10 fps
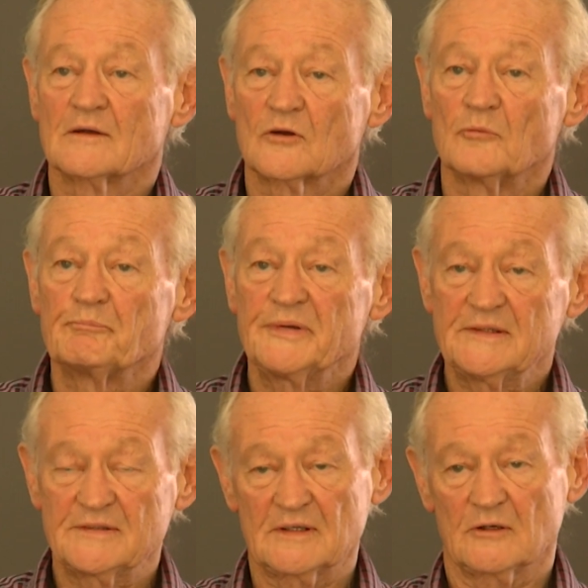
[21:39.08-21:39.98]

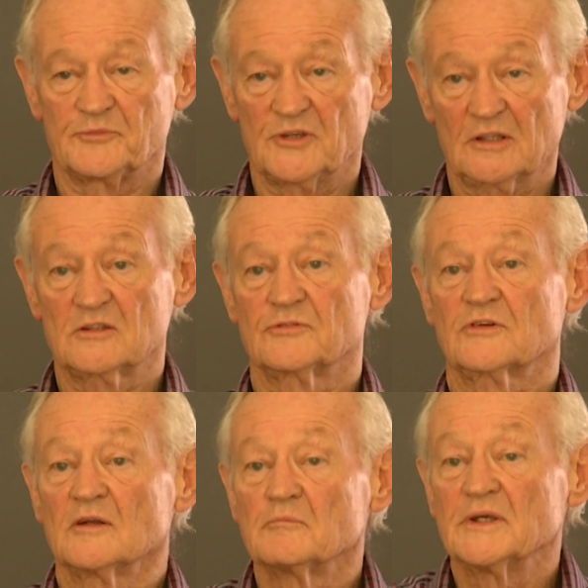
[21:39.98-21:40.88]
competing objectives
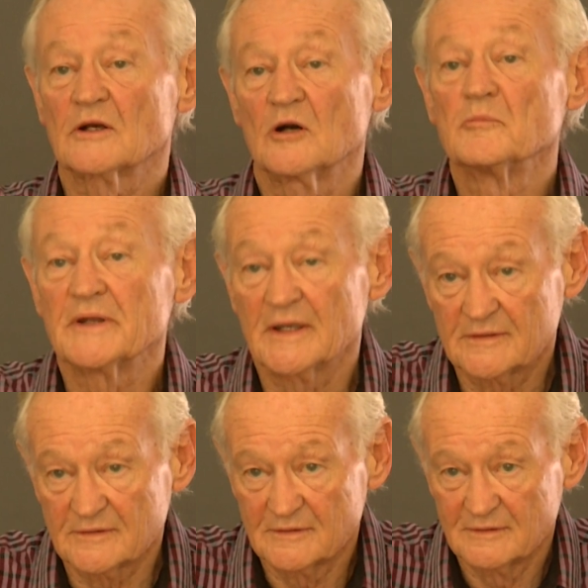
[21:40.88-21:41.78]
can be
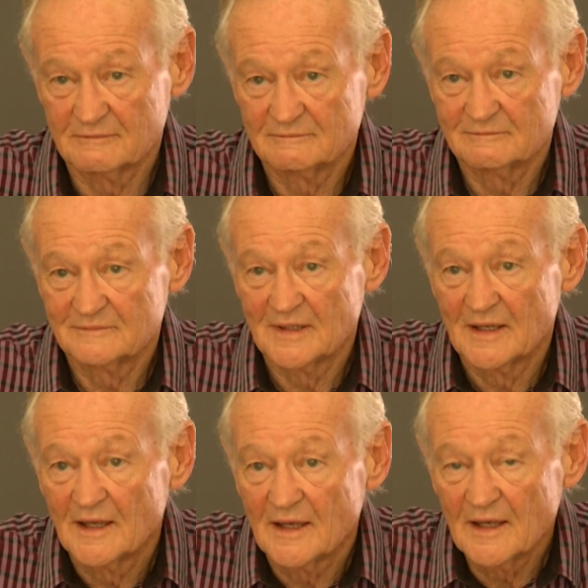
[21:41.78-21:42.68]
accommodated.
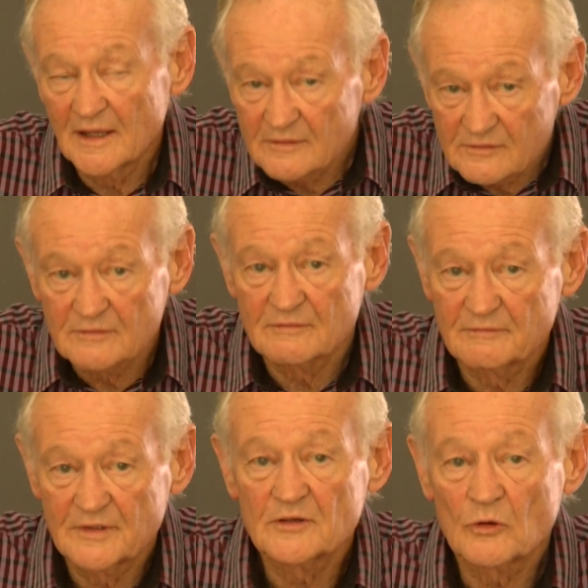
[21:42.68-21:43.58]
And
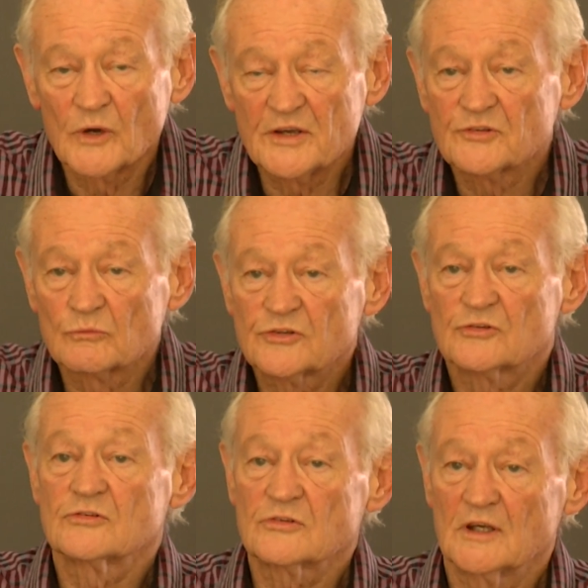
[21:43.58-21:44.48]
there are ways in which
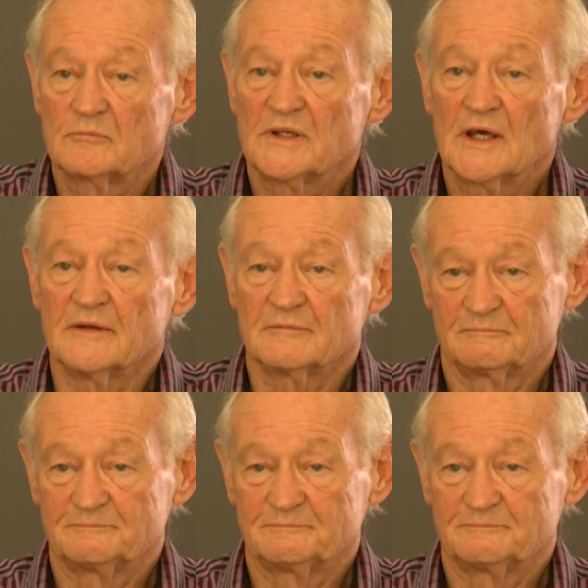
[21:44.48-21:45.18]
this can be done.